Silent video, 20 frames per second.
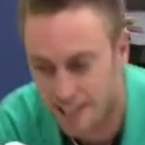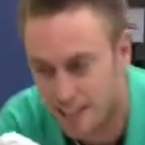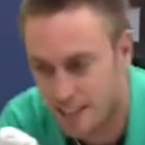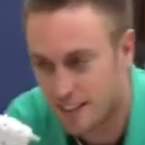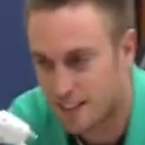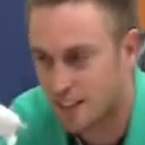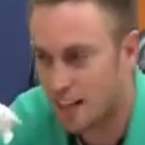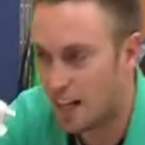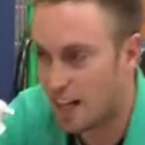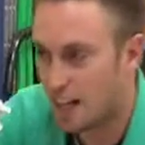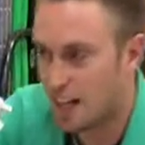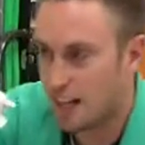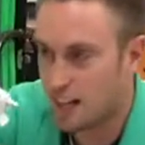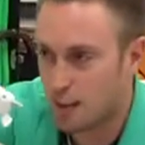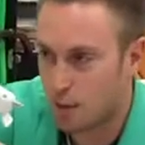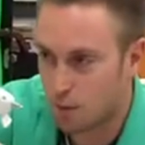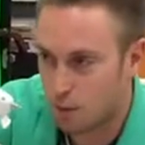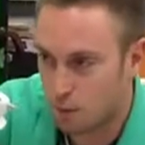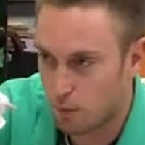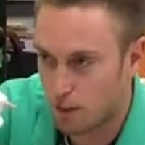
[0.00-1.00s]
this
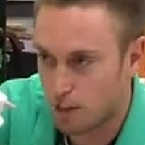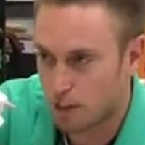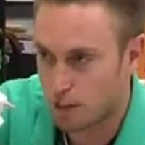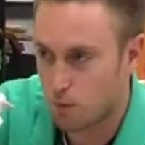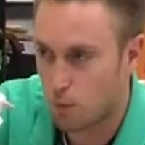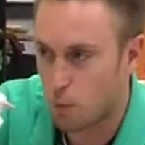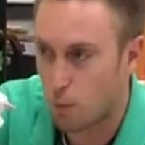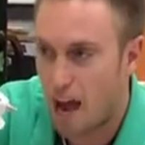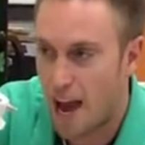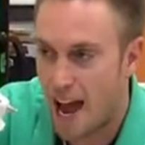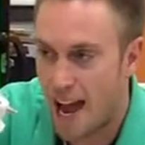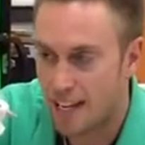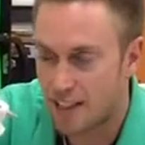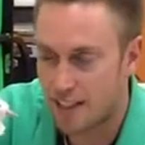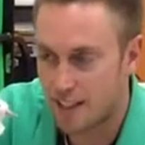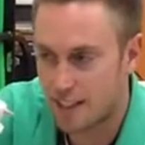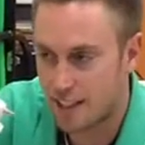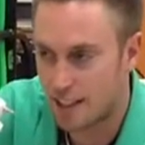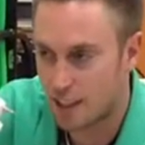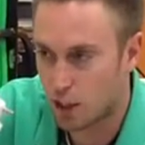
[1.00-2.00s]
wax,
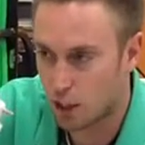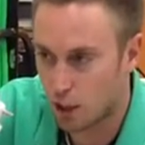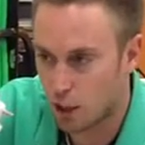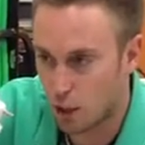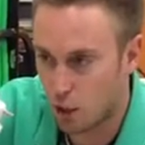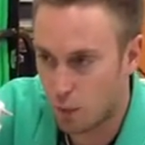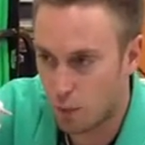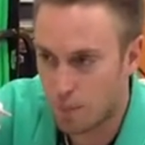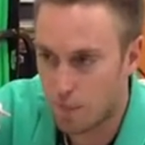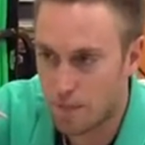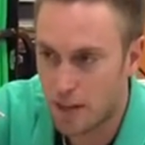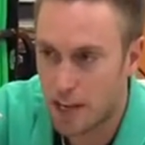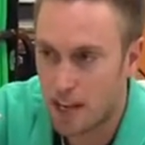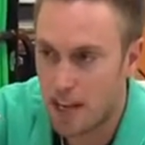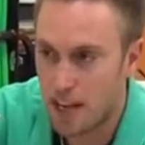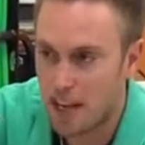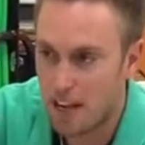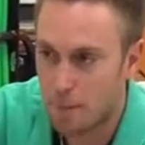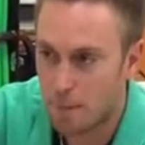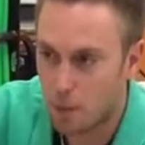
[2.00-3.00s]
the glue,
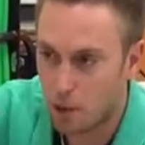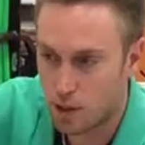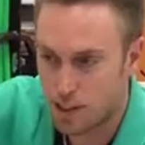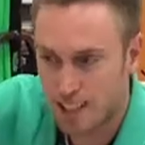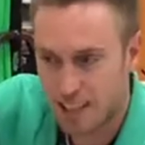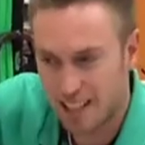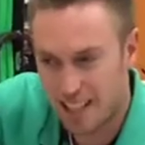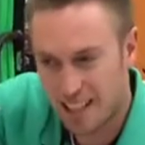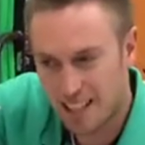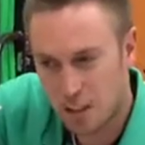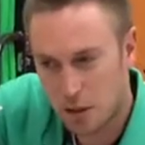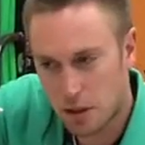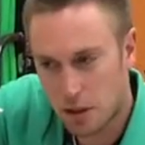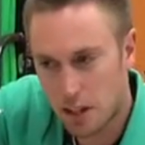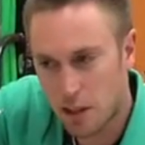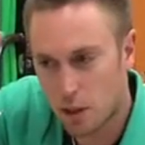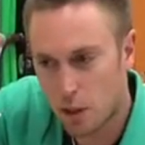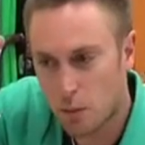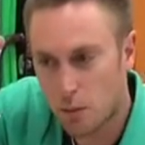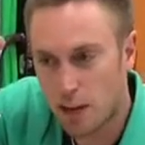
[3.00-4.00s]
it puts it into the
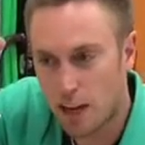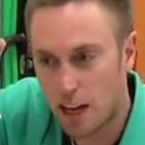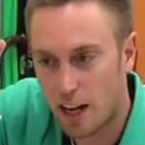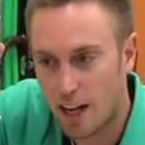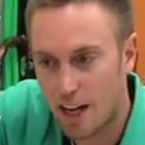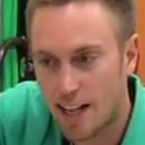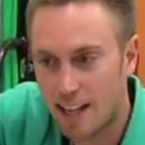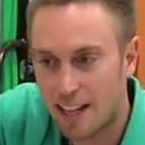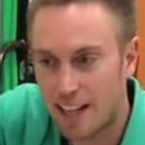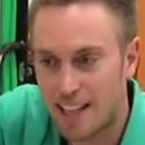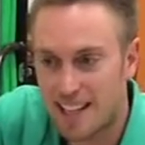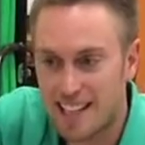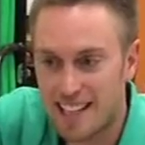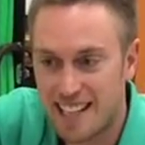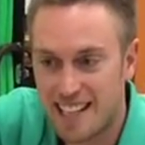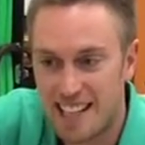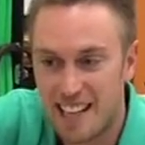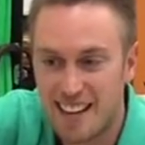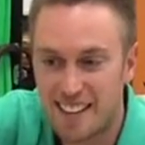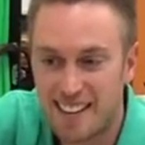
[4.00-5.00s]
glue gun, and in
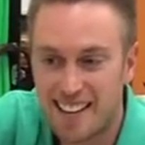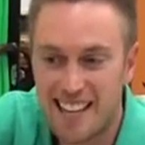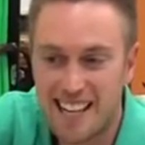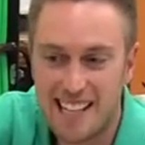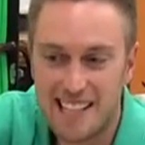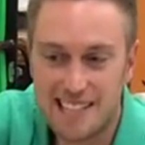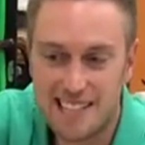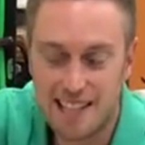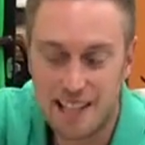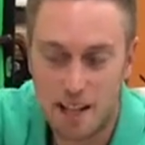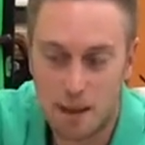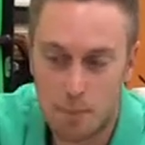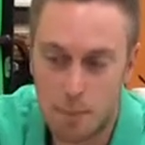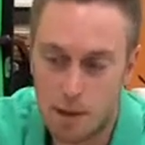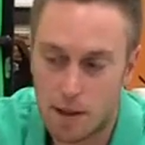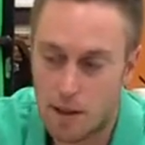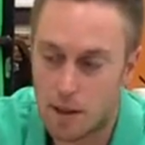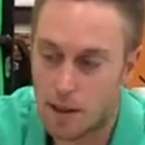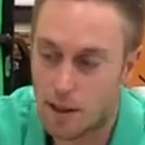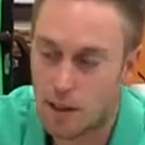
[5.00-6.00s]
here it heats it up.
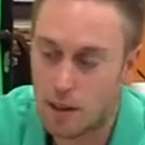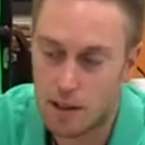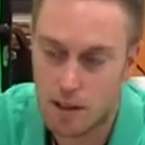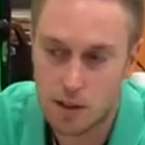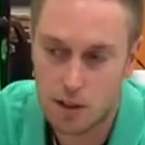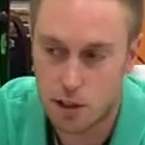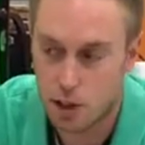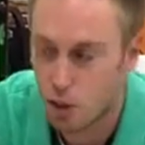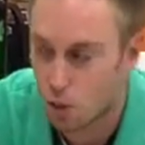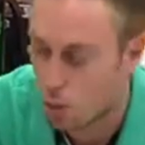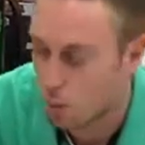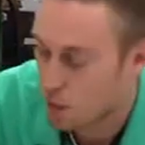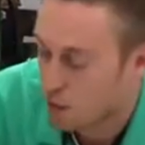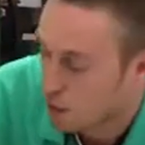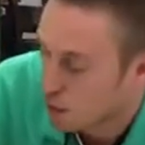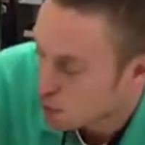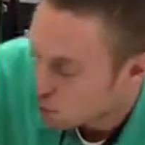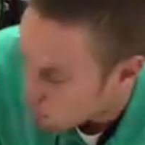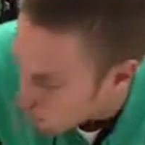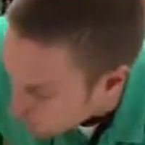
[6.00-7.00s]
So
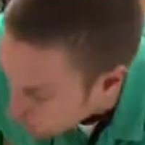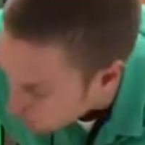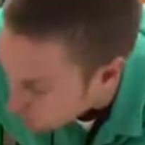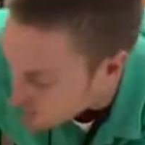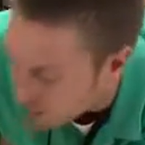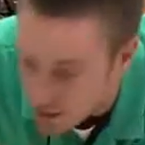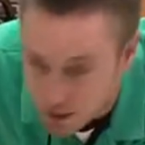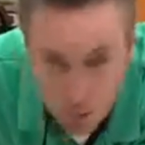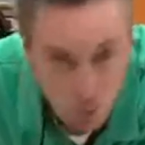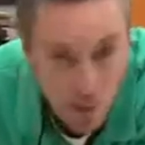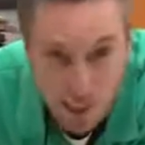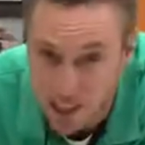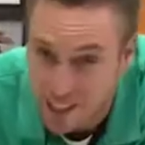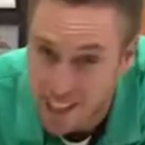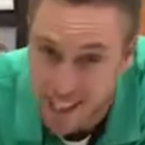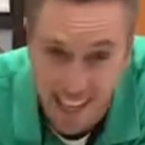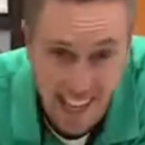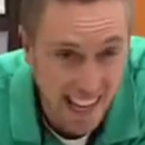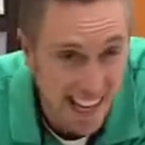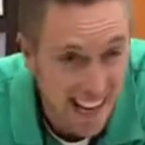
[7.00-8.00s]
here's what we
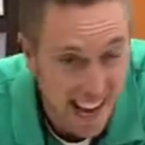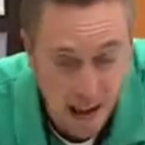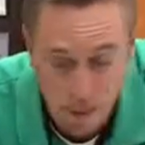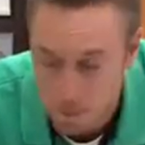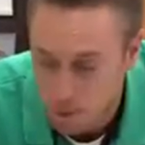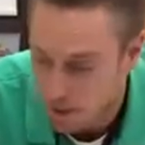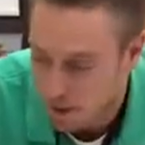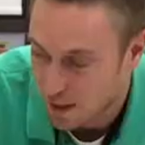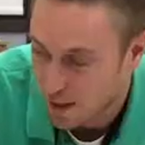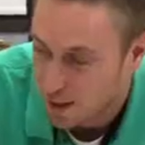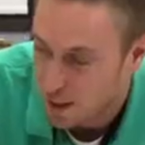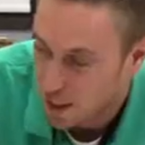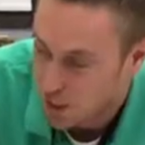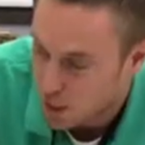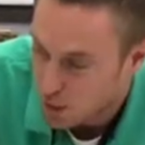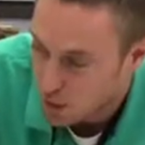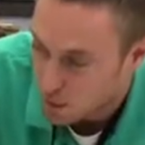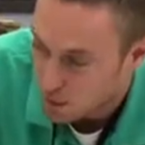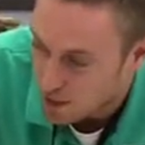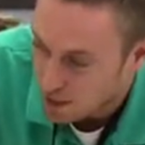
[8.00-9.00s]
can't happen. You